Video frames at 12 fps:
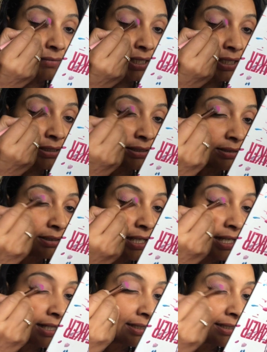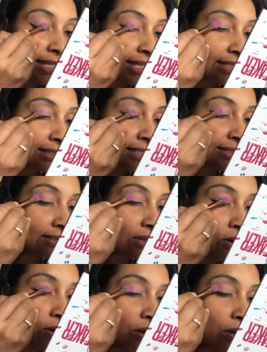and just kind of take this
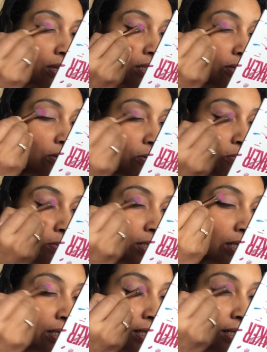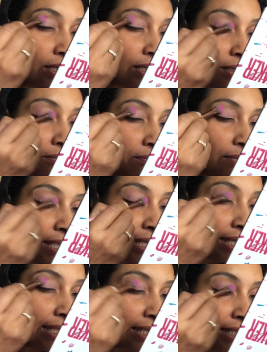all over my
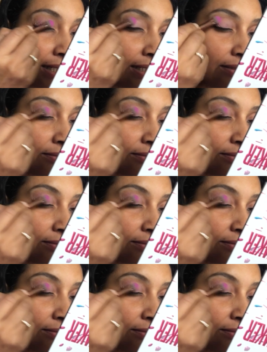lid.